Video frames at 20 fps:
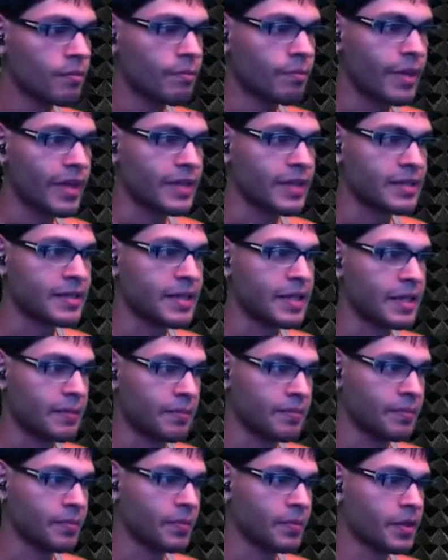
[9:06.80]
Back to game.
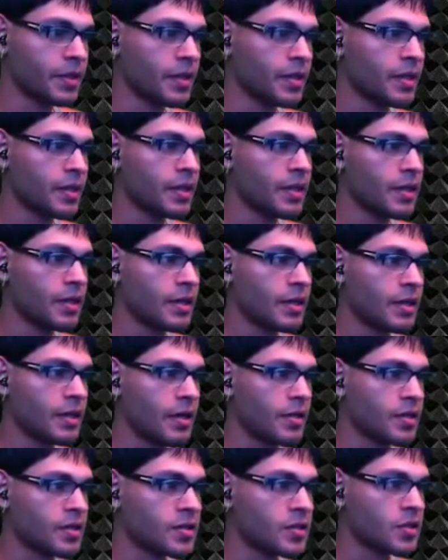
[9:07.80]

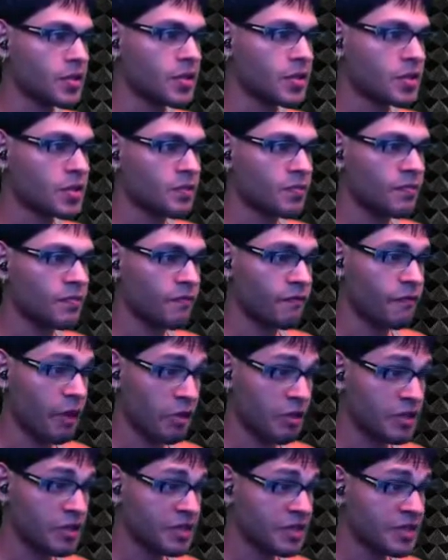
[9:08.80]
Now this looks
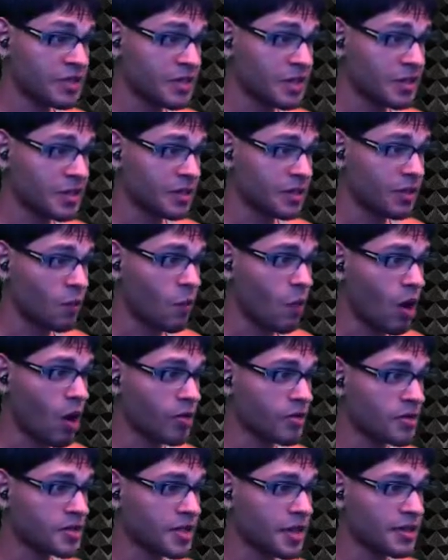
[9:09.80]
fairly decent. The
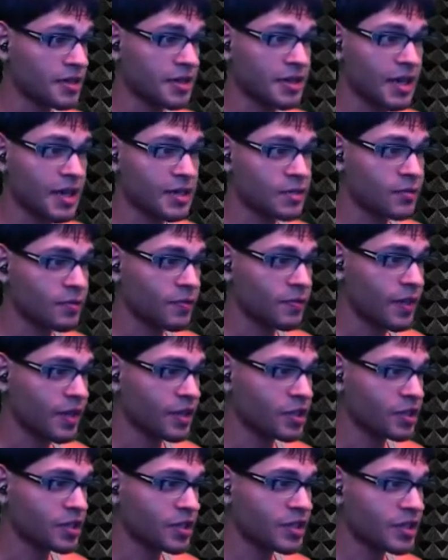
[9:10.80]
water's got the nice
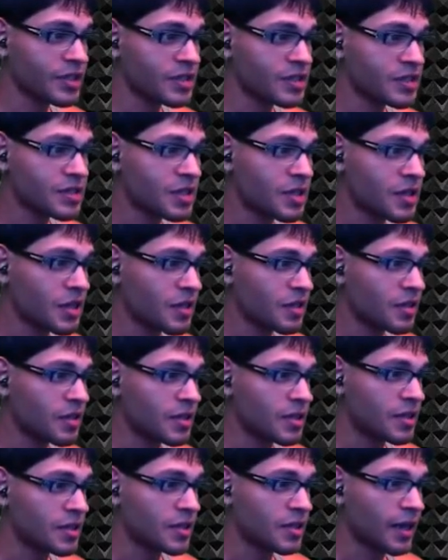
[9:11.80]
reflections,
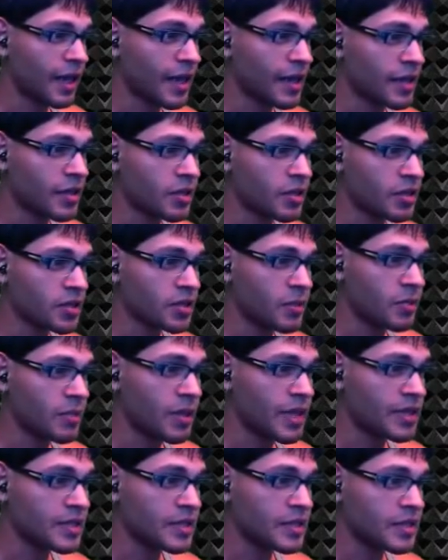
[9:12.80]
the lighting looks
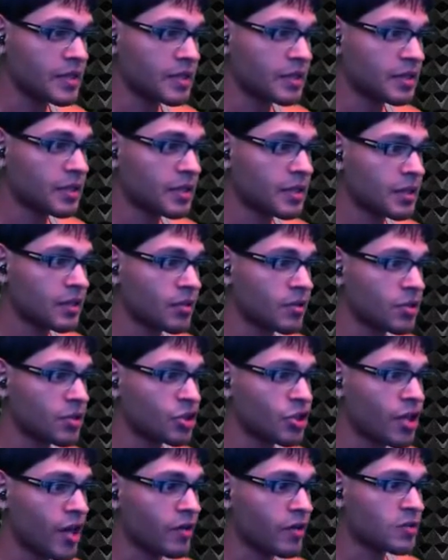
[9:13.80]
amazing, there's
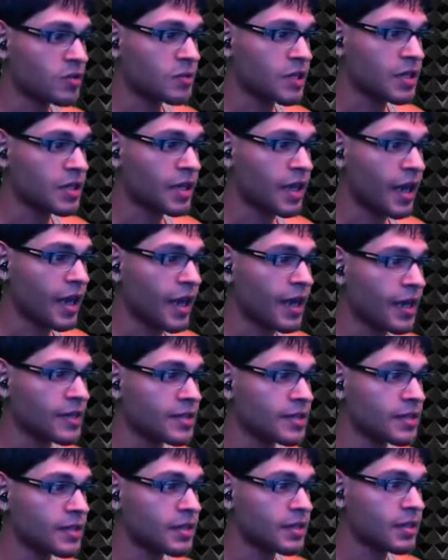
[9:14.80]
shadows being
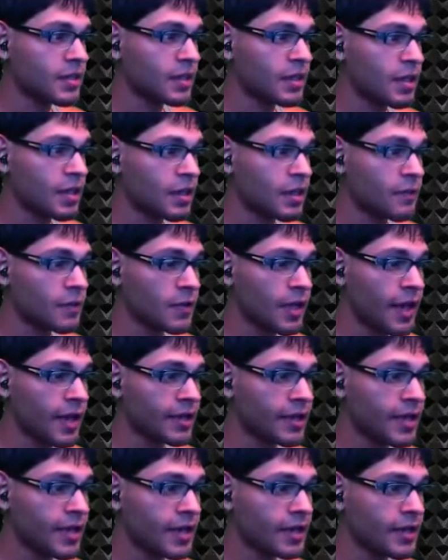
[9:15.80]
cast, and if you
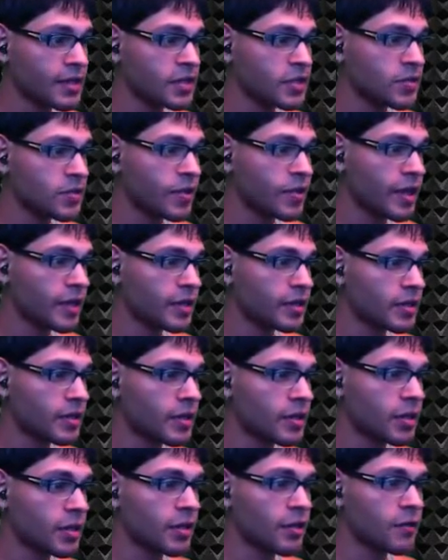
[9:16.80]
like that, that's great.
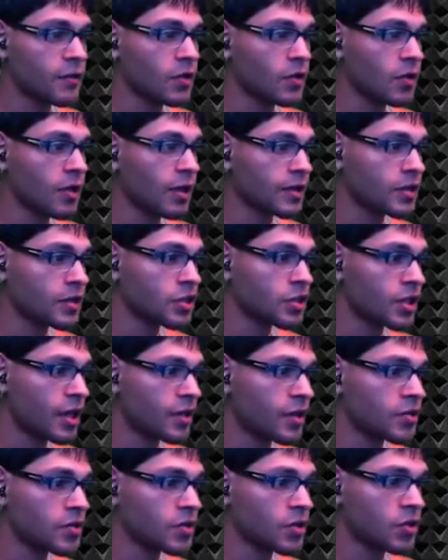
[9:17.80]
Then if you don't like the
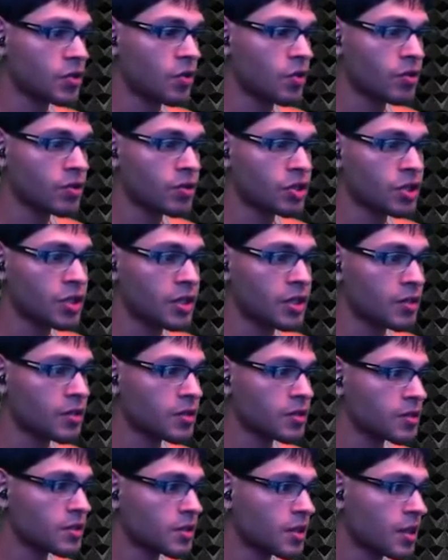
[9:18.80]
shadows, you can go under
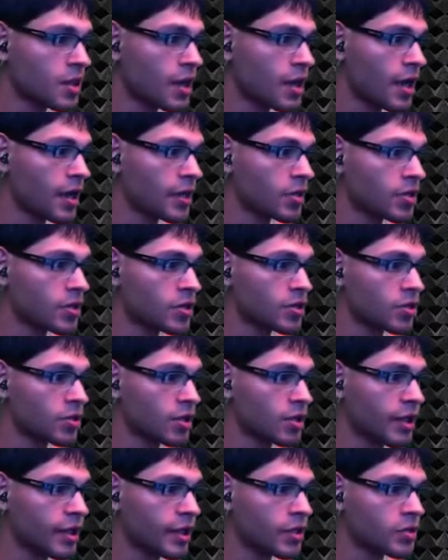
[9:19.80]
shaders and you can turn
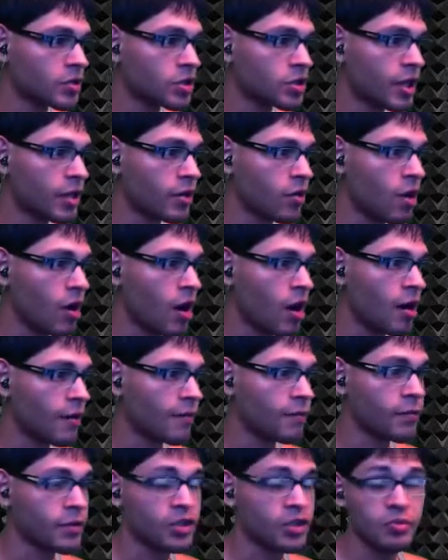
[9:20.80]
cloud shadow
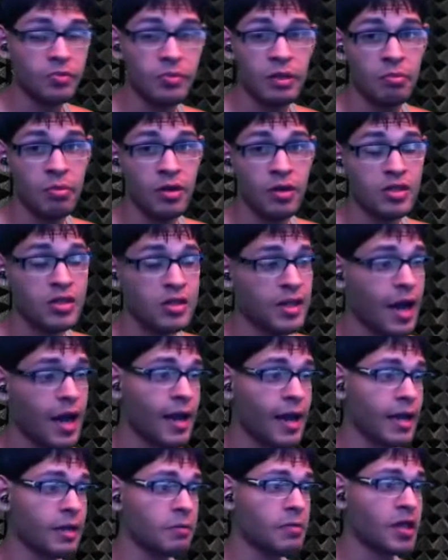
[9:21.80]
off, which me personally I
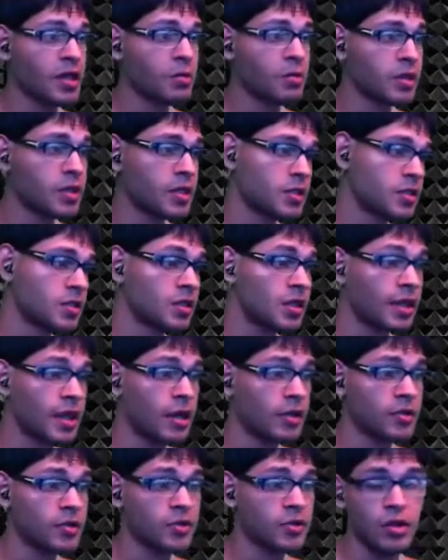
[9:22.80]
like better because the
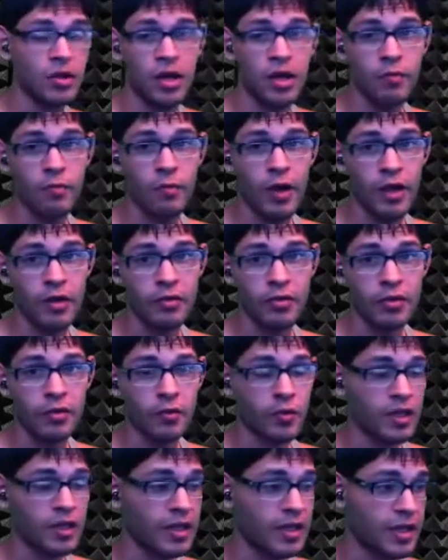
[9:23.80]
clouds are not round
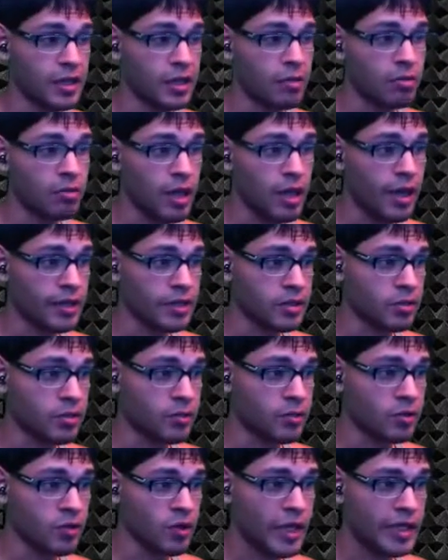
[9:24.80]
when they hit the blocks,
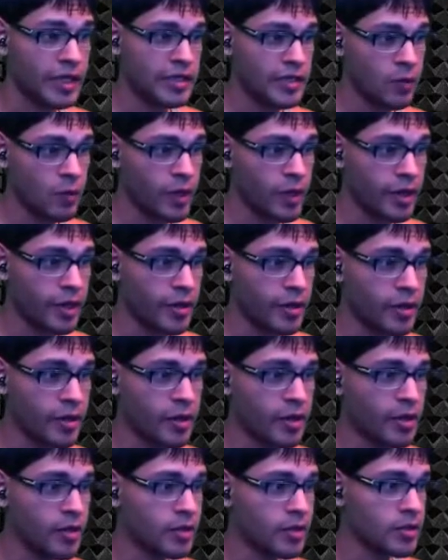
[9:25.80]
they're kind of square.
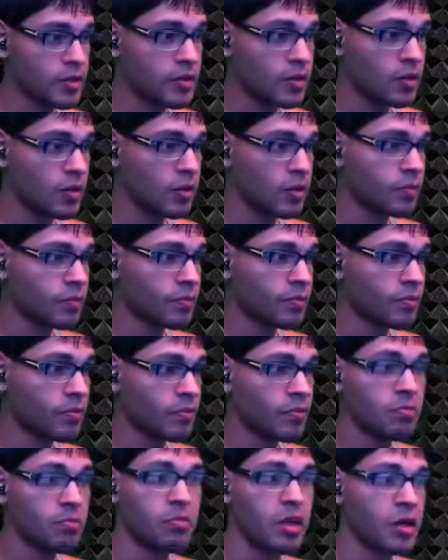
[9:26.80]
So
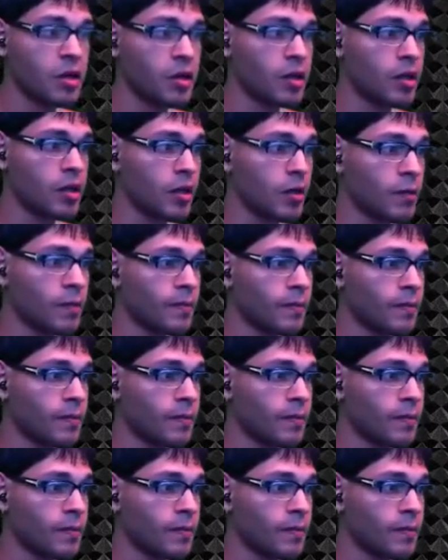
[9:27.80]
there you go.